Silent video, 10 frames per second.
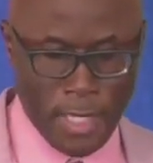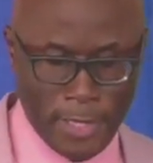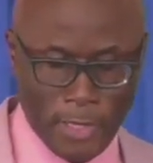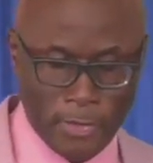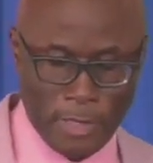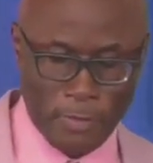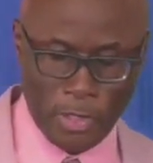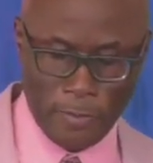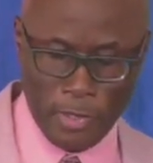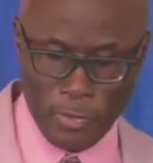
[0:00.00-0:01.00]
I doubt I'm
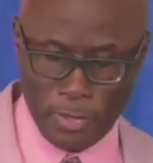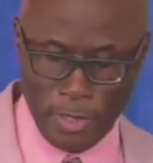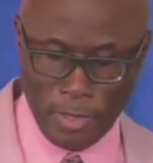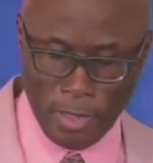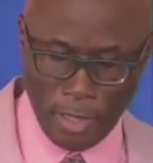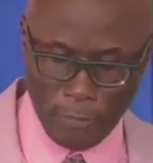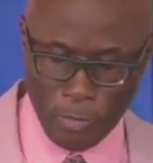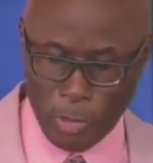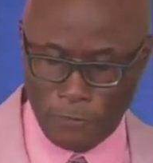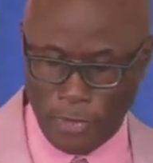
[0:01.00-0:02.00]
going to be using all
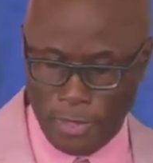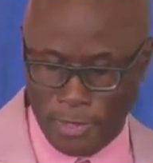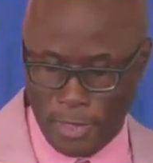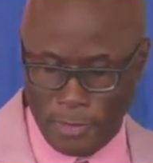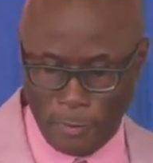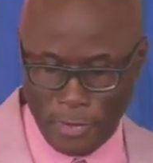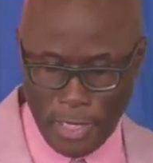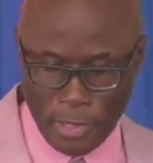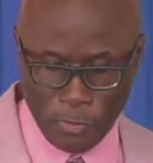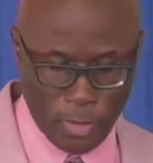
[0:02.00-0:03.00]
of those verses, but
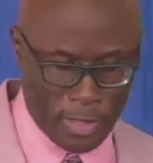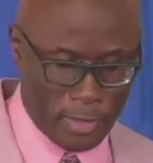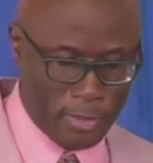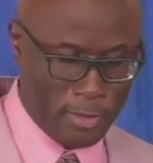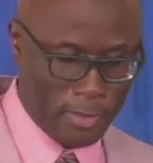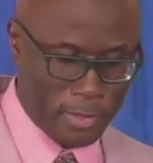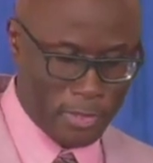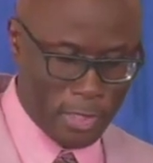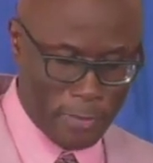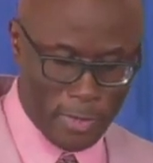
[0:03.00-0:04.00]
that's where
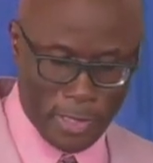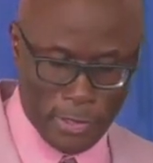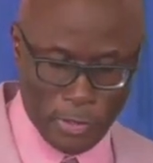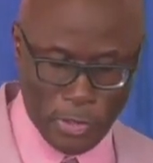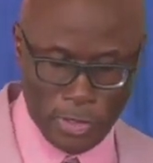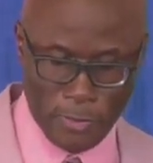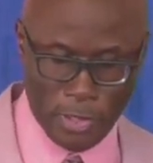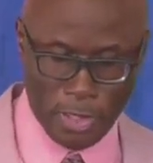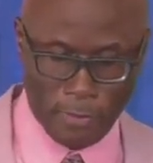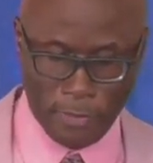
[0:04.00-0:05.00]
the sermon is going to
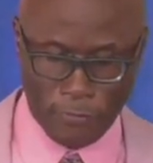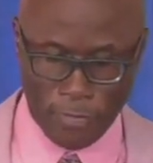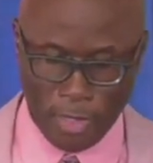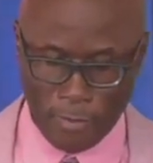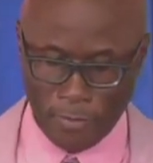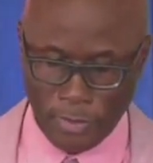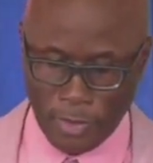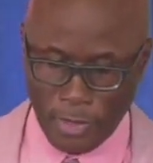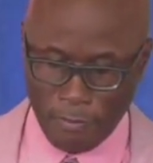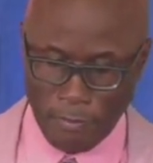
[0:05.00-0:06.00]
be coming
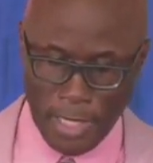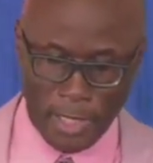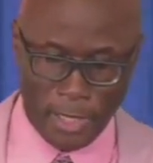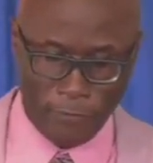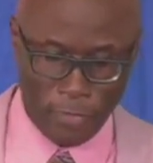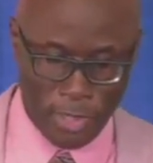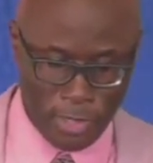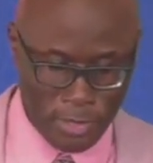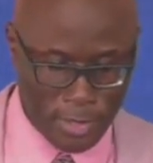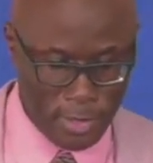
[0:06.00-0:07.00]
from, mainly
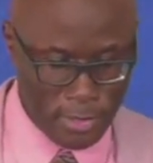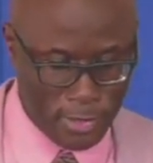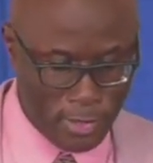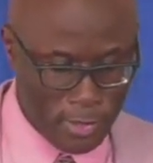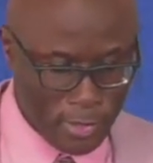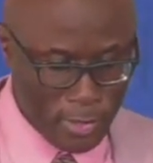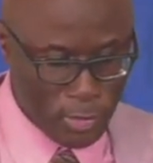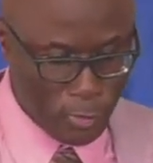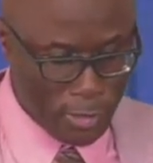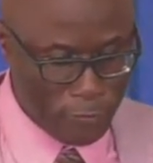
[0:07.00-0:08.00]
verses
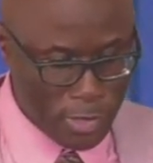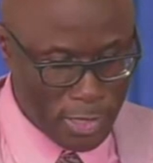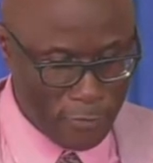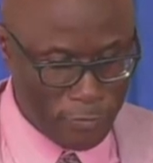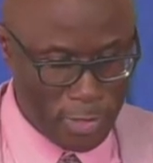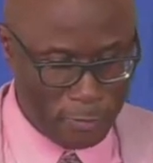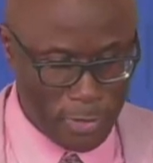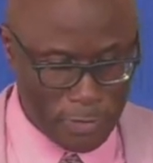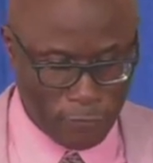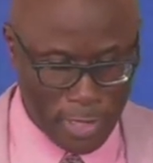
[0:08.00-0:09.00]
12 to 17.
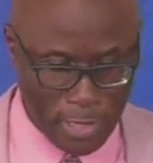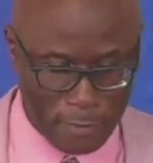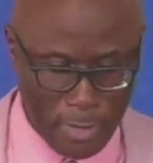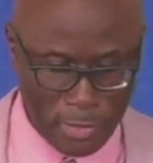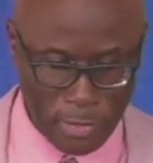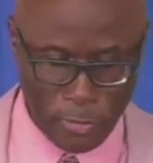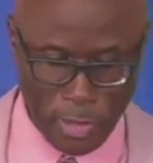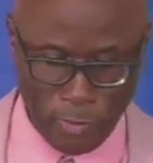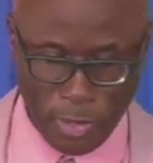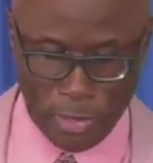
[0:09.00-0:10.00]
Please find it, Matthew
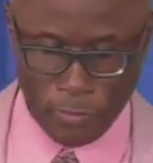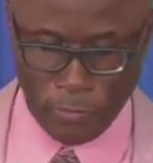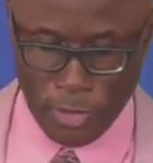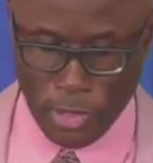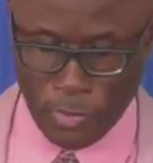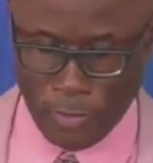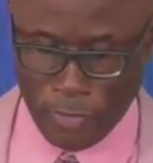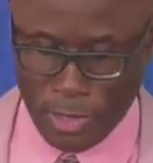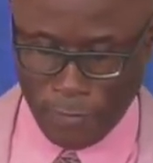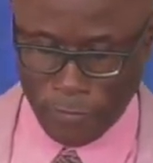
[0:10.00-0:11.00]
21, verses
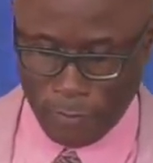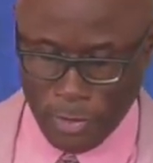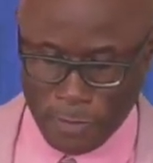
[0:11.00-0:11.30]
12 to 17.